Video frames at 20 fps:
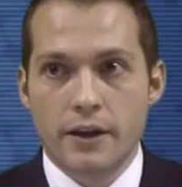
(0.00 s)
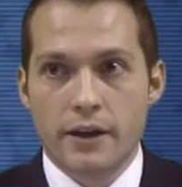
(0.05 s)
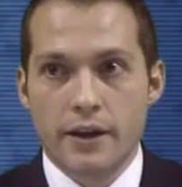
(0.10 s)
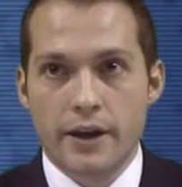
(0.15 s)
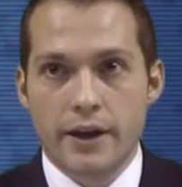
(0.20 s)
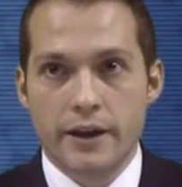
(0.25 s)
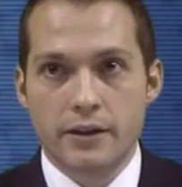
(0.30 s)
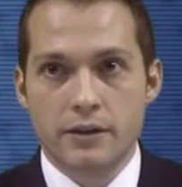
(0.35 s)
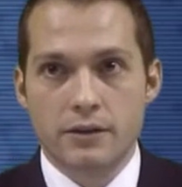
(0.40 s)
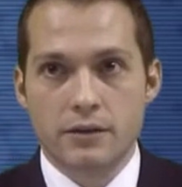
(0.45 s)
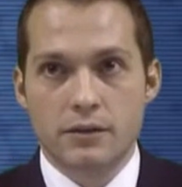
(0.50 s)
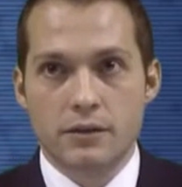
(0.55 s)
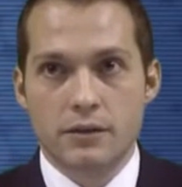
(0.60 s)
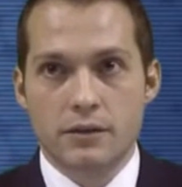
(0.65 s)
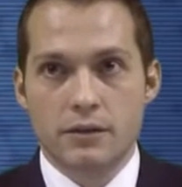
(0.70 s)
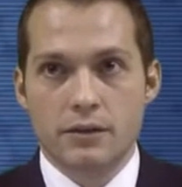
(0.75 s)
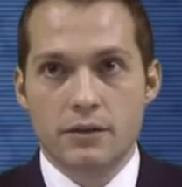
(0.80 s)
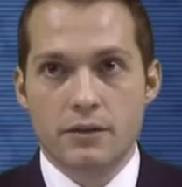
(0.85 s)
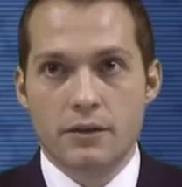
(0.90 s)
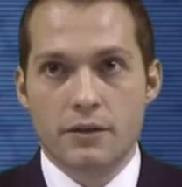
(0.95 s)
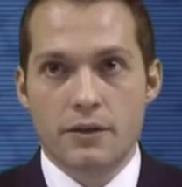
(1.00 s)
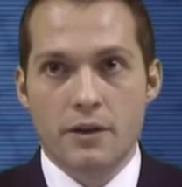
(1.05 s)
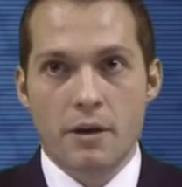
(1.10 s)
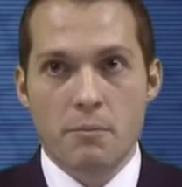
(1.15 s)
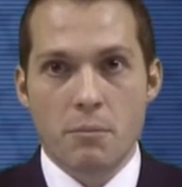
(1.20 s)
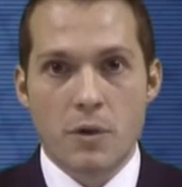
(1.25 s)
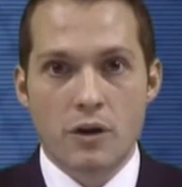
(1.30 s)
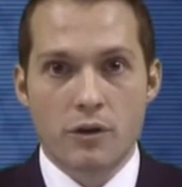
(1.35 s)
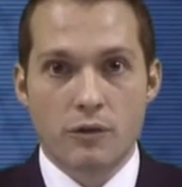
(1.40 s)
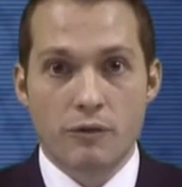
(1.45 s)
And the
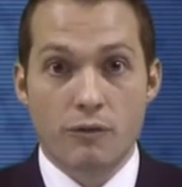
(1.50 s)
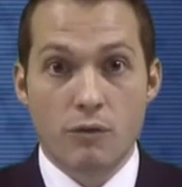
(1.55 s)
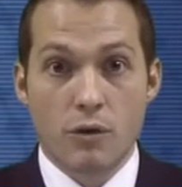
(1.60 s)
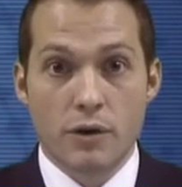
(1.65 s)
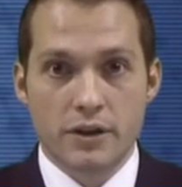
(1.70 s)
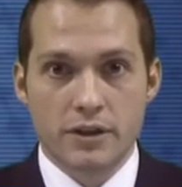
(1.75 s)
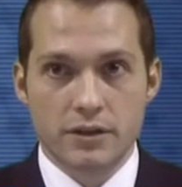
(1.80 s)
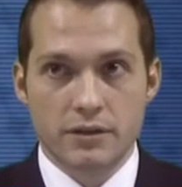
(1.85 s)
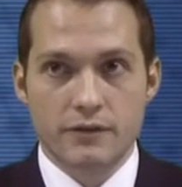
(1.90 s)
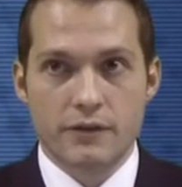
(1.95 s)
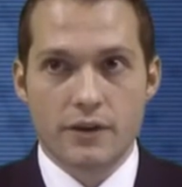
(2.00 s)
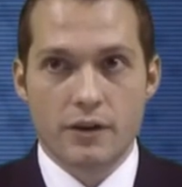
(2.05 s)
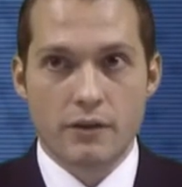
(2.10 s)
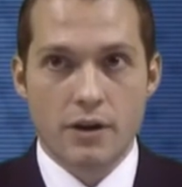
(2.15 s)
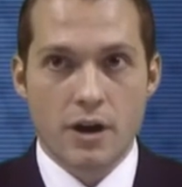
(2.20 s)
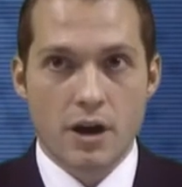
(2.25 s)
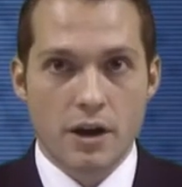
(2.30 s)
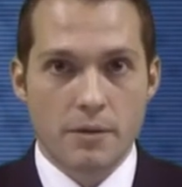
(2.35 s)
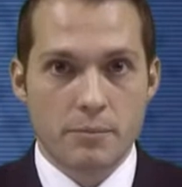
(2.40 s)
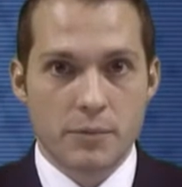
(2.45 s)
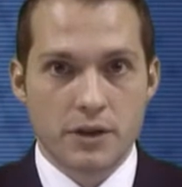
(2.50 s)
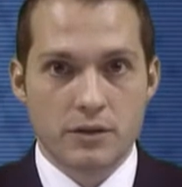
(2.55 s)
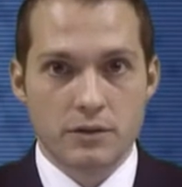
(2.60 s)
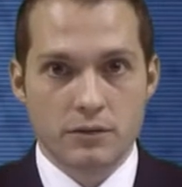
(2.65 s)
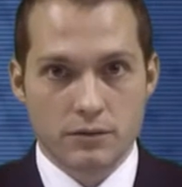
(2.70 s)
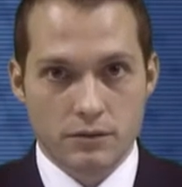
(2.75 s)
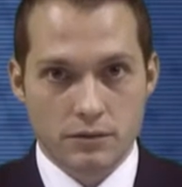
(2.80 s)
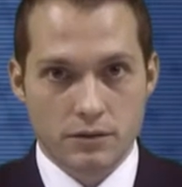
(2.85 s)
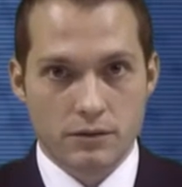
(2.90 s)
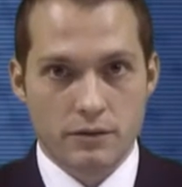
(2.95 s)
amount of work is very high
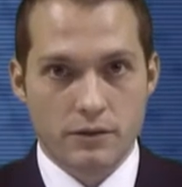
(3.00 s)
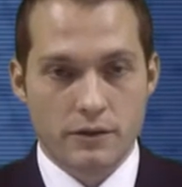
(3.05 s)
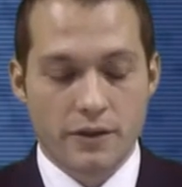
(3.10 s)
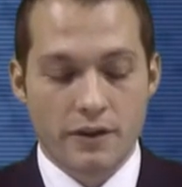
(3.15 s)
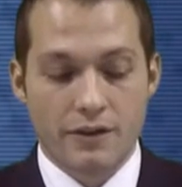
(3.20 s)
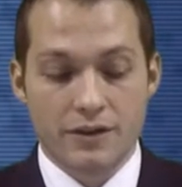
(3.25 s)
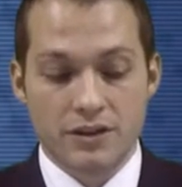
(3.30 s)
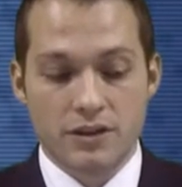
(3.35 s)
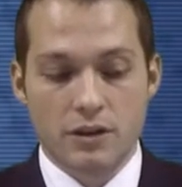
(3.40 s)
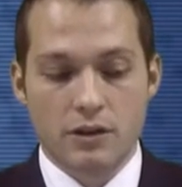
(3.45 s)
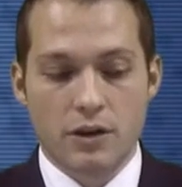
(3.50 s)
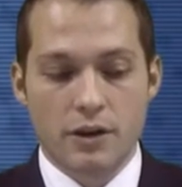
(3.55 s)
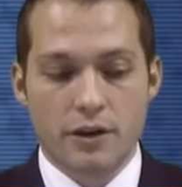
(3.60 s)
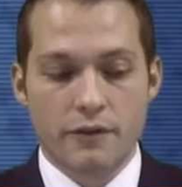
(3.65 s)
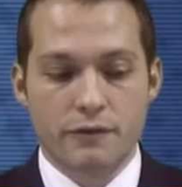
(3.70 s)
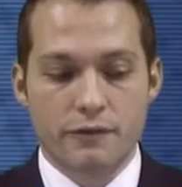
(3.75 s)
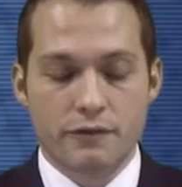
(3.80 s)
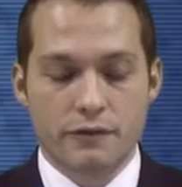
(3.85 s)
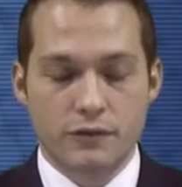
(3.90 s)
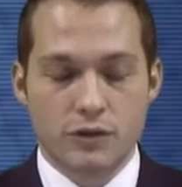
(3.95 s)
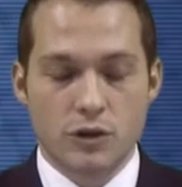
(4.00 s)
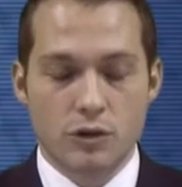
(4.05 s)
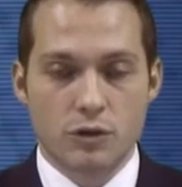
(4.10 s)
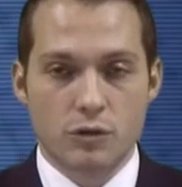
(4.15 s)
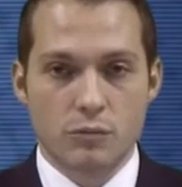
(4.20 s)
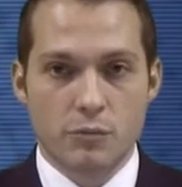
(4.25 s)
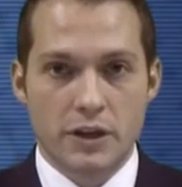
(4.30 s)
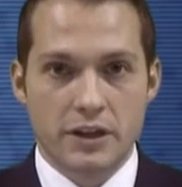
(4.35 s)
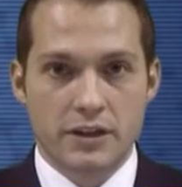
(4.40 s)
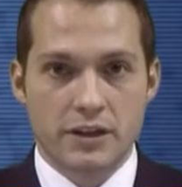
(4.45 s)
because there is a lot of
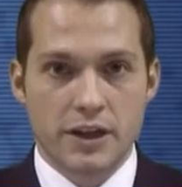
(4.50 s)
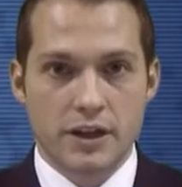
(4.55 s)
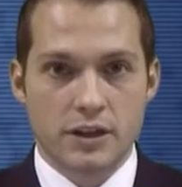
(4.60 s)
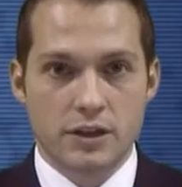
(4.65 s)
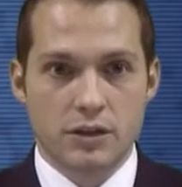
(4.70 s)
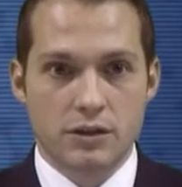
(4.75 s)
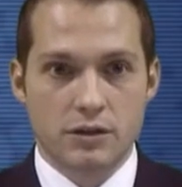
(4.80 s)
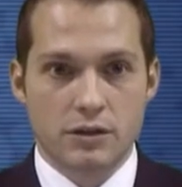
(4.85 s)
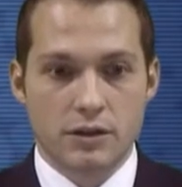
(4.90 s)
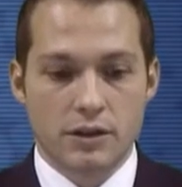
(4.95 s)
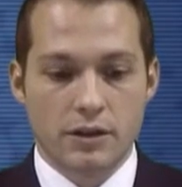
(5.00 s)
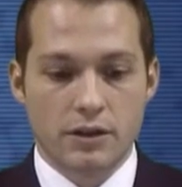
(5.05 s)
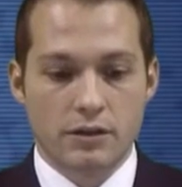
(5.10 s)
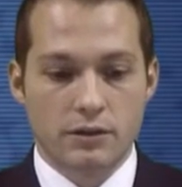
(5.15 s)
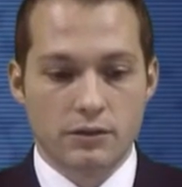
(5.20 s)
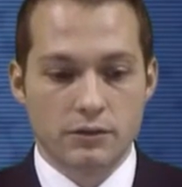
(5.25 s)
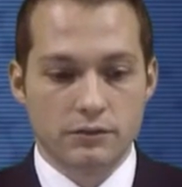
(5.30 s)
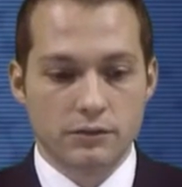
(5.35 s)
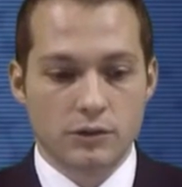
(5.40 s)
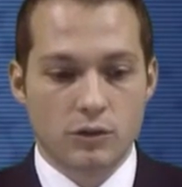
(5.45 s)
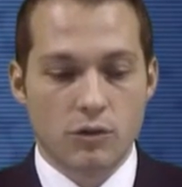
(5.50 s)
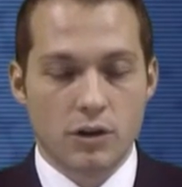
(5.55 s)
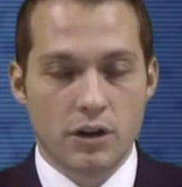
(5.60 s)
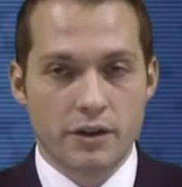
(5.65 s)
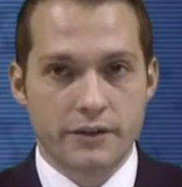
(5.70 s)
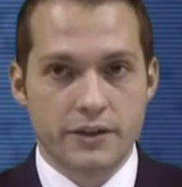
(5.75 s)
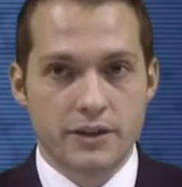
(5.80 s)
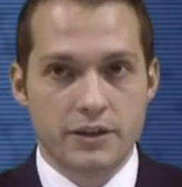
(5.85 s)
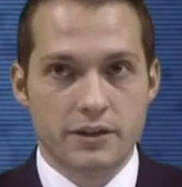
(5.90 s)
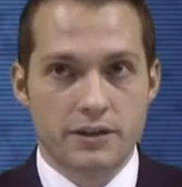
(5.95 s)
documentation and
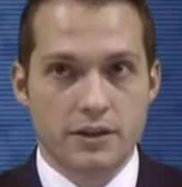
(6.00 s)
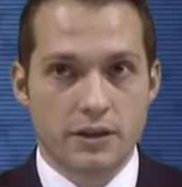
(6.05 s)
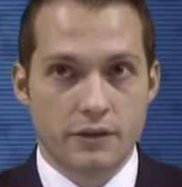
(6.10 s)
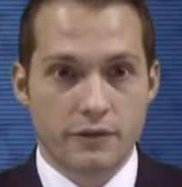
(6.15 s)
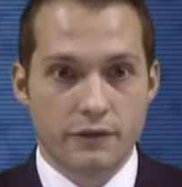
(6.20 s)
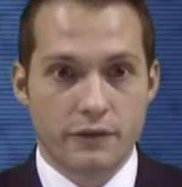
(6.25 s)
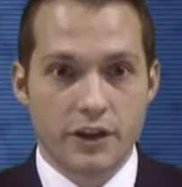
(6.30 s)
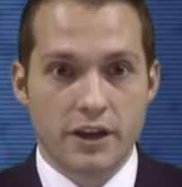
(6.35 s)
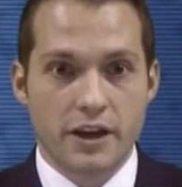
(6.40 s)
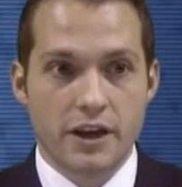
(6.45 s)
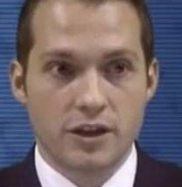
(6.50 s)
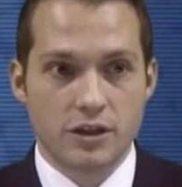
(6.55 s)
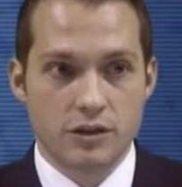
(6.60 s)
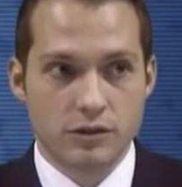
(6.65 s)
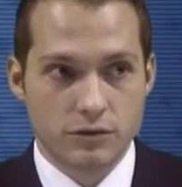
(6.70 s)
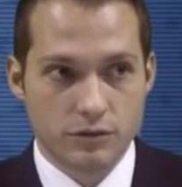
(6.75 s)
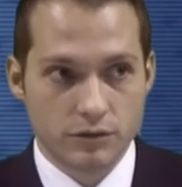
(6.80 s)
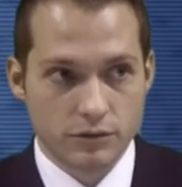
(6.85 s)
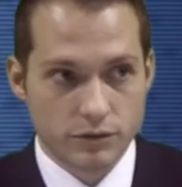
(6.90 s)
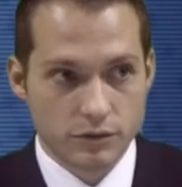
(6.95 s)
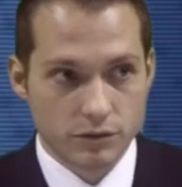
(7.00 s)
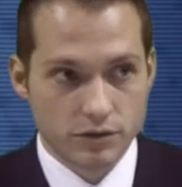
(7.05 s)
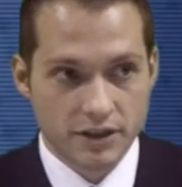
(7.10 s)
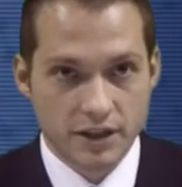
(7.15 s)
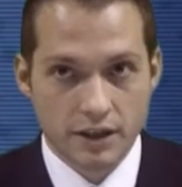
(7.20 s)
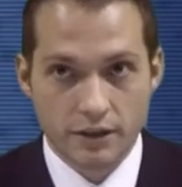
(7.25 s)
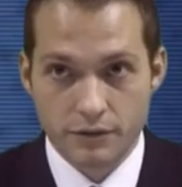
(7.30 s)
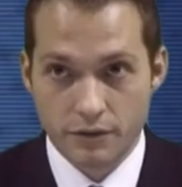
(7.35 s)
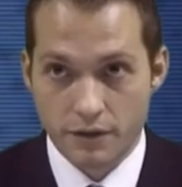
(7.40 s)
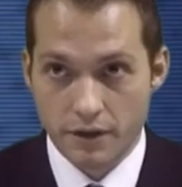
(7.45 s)
quality certification to
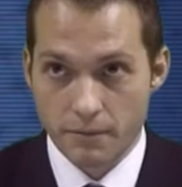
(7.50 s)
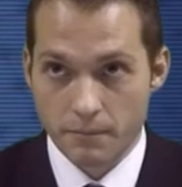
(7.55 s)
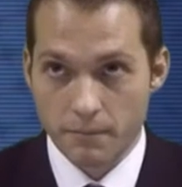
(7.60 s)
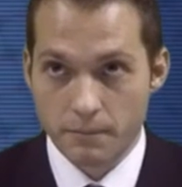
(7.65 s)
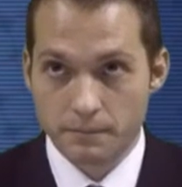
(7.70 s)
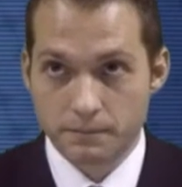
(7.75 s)
sell to them.